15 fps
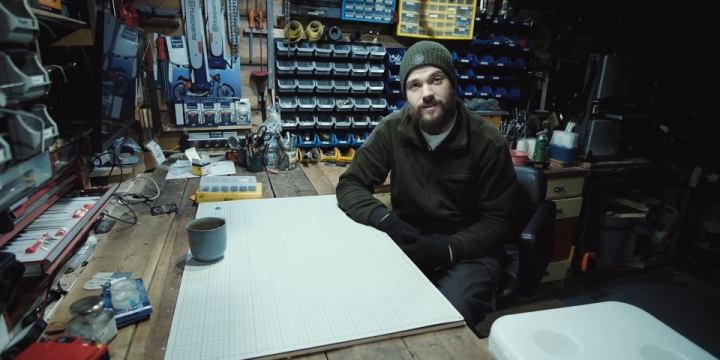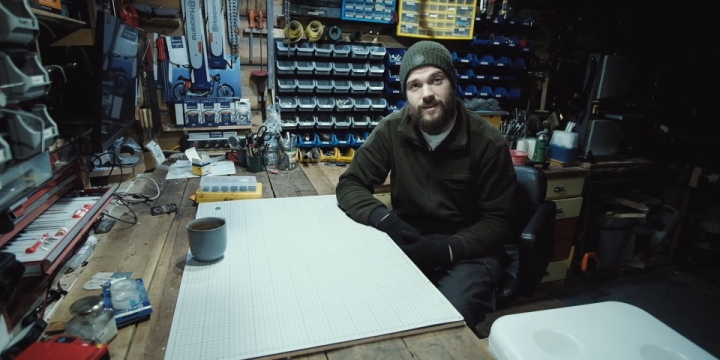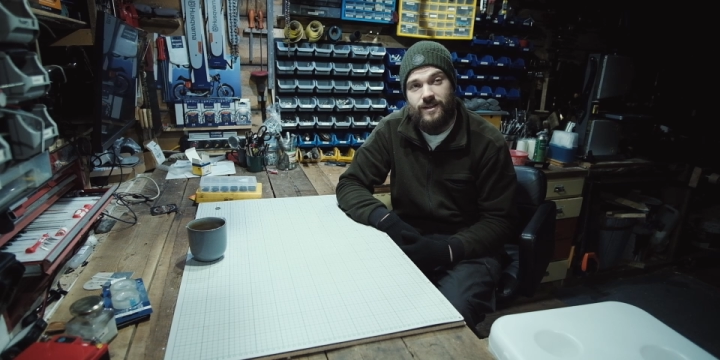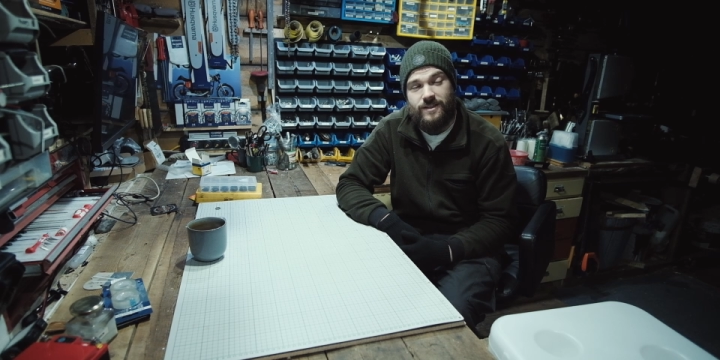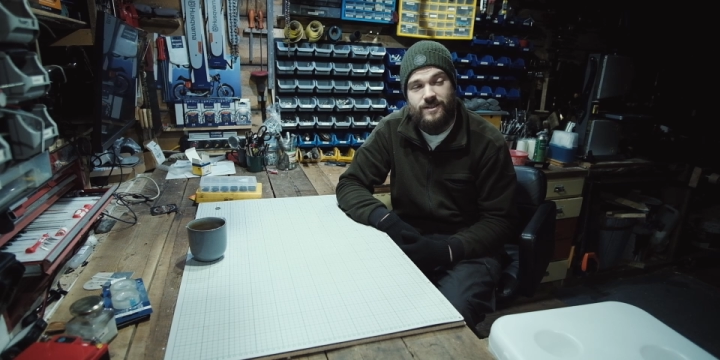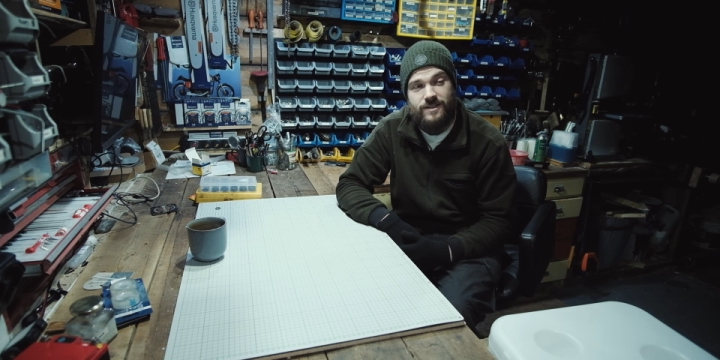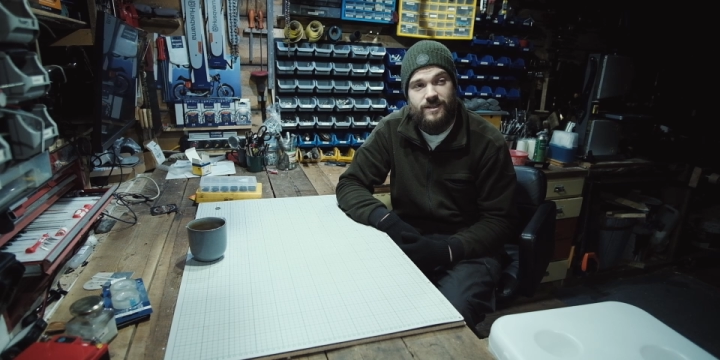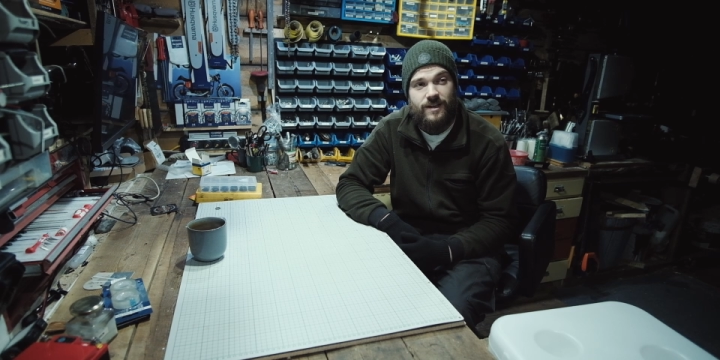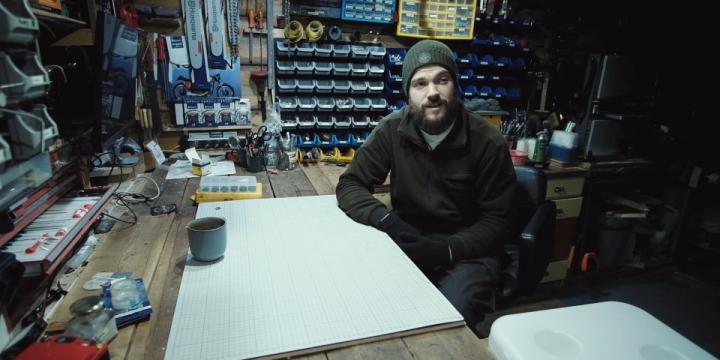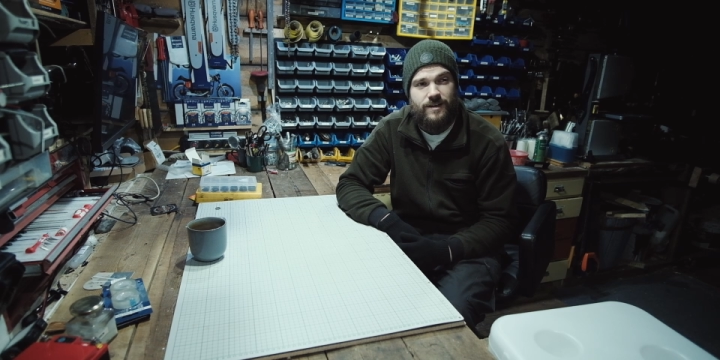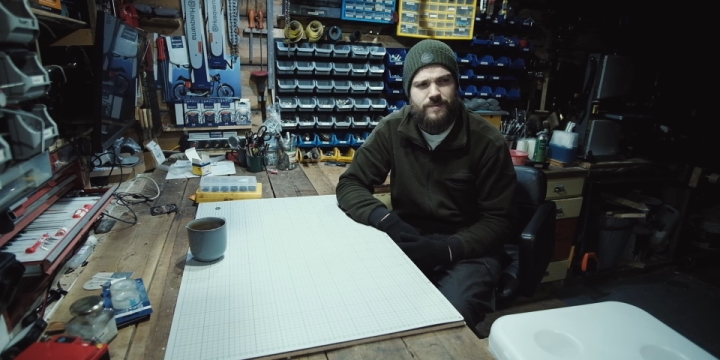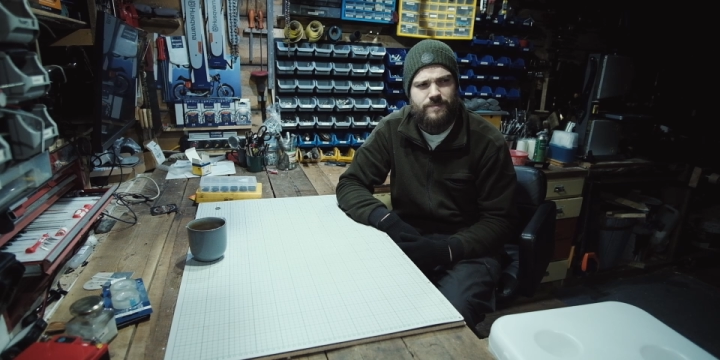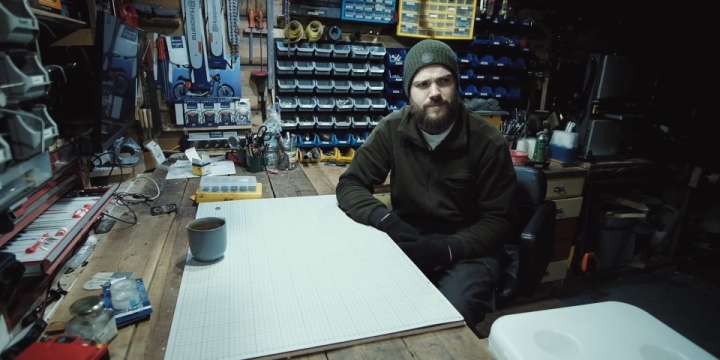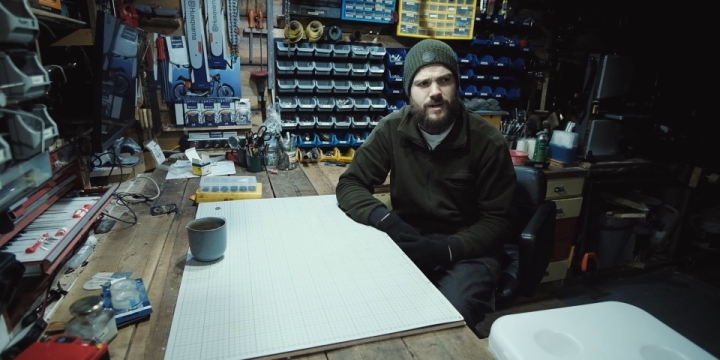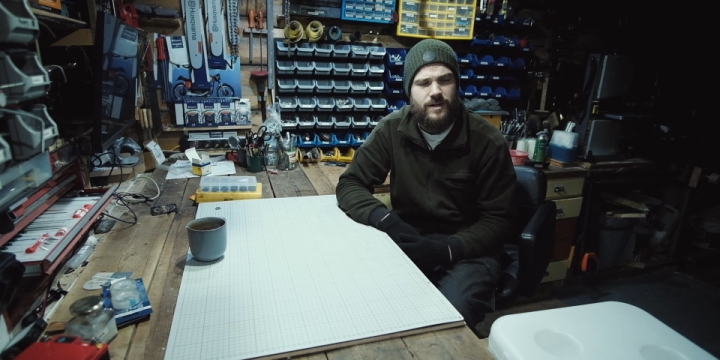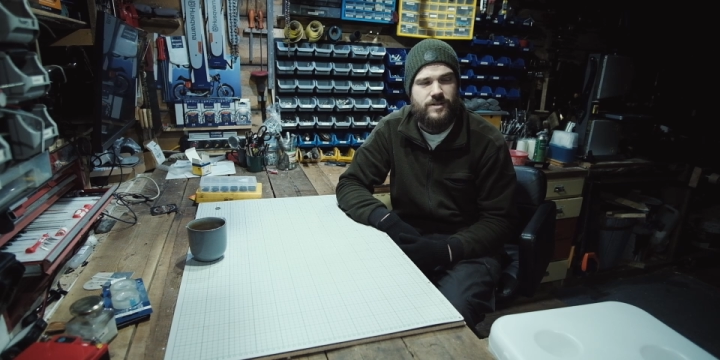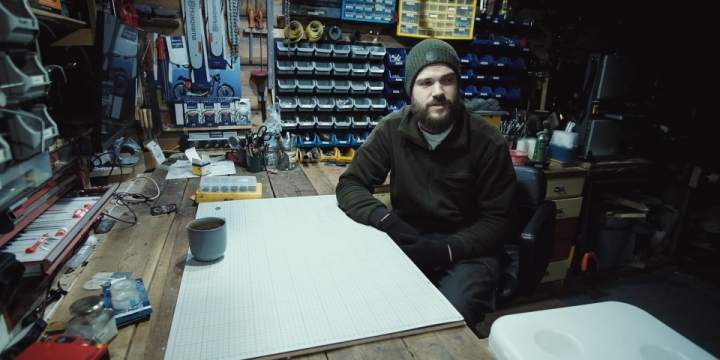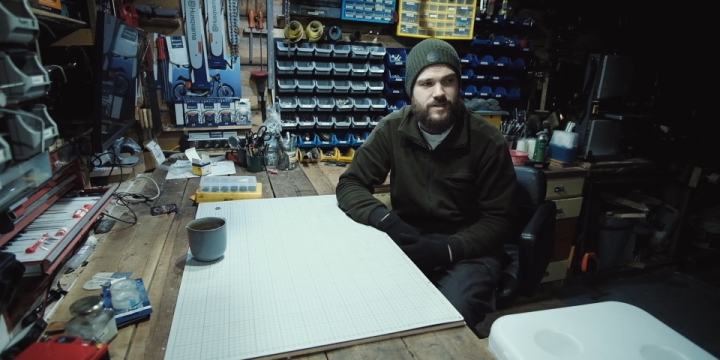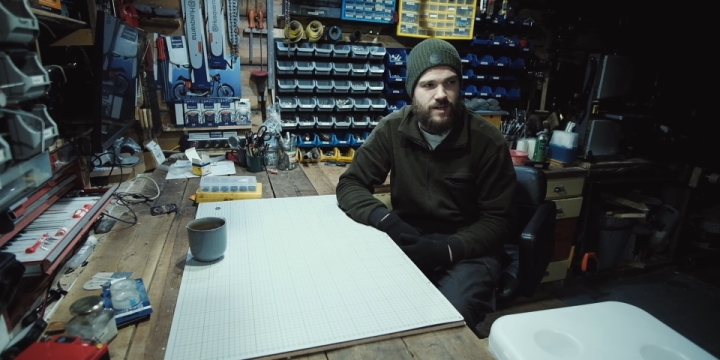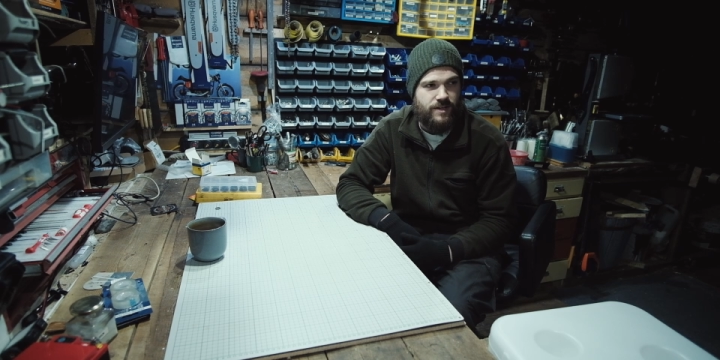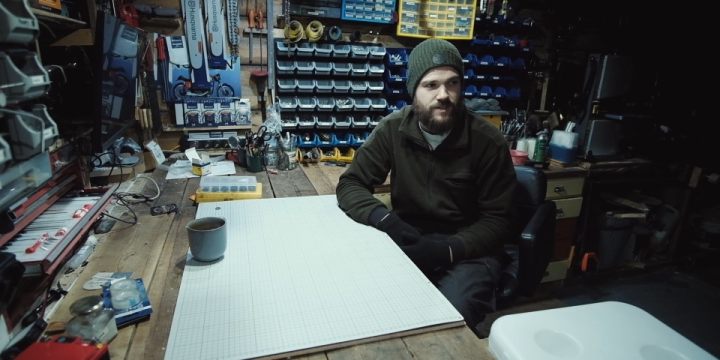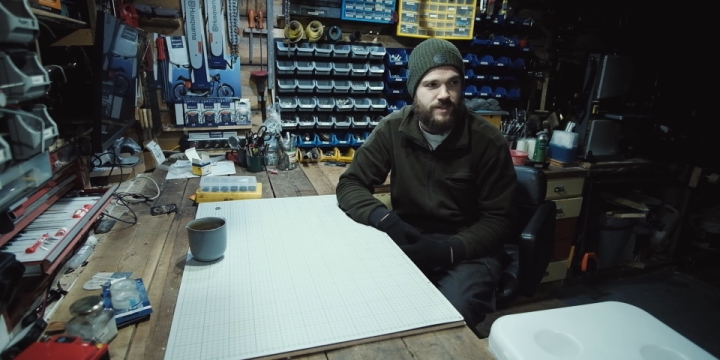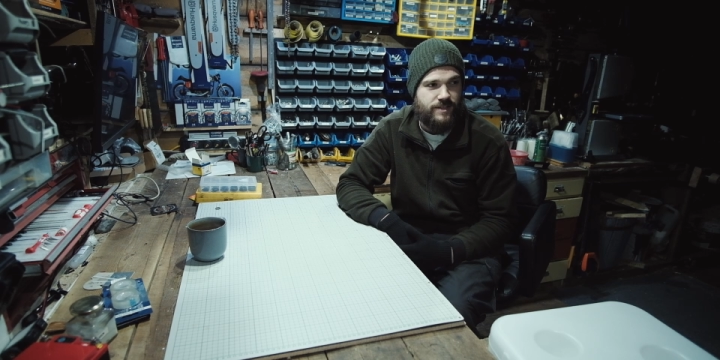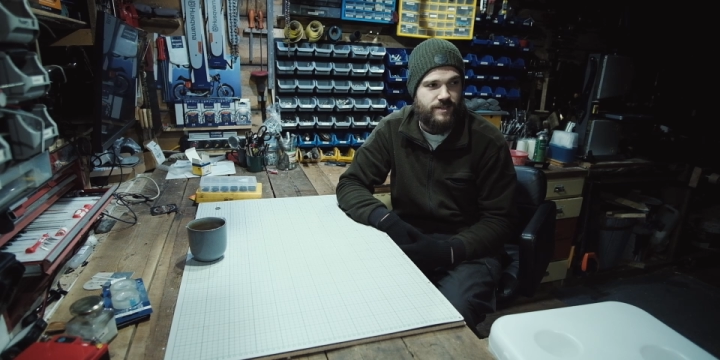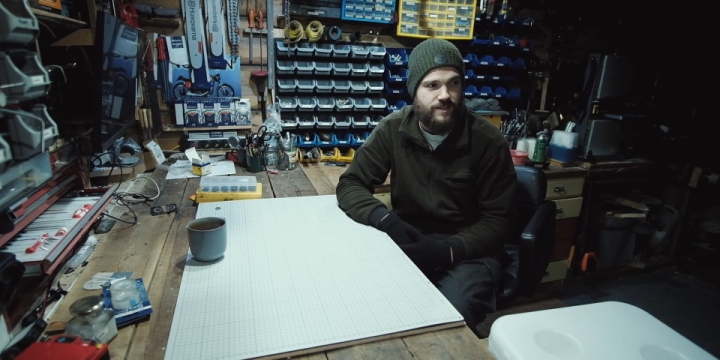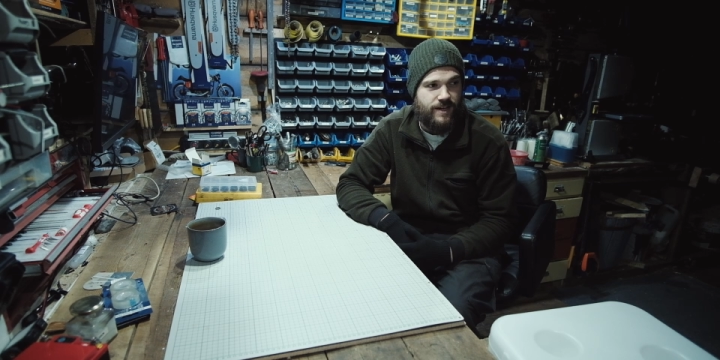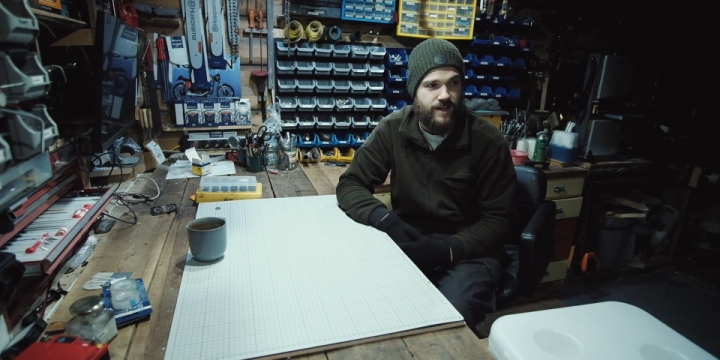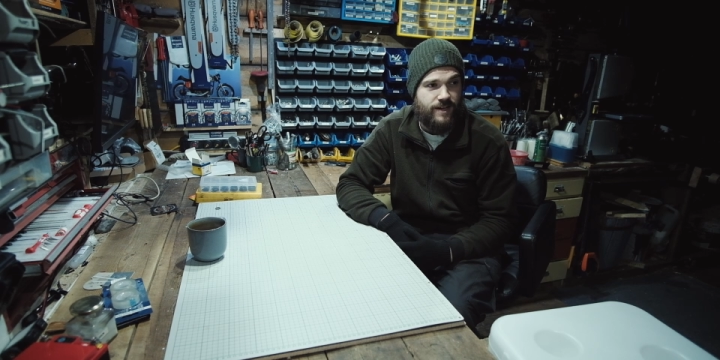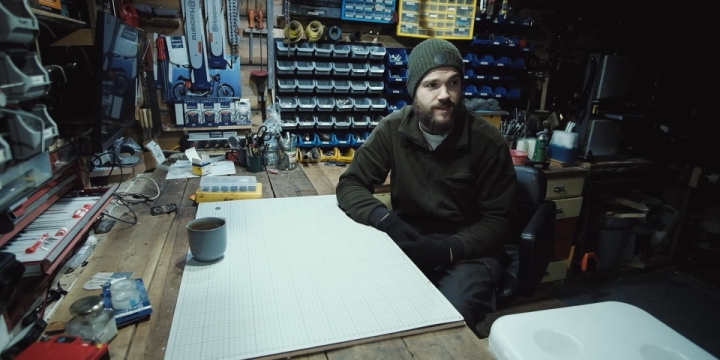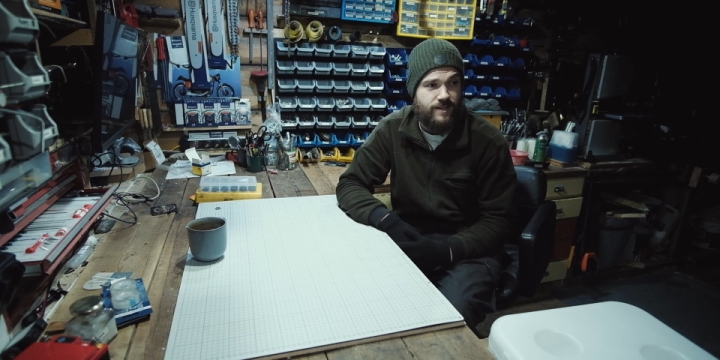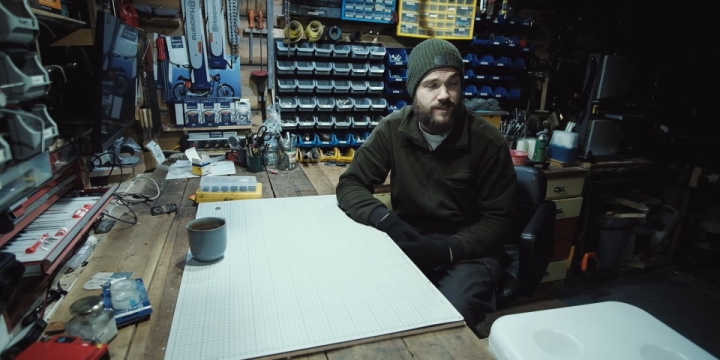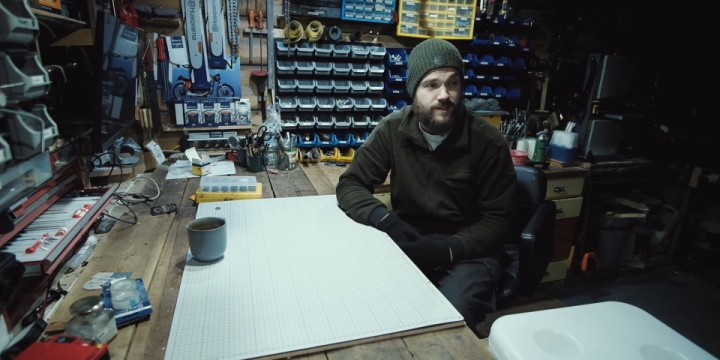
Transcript: It's minus 30 today.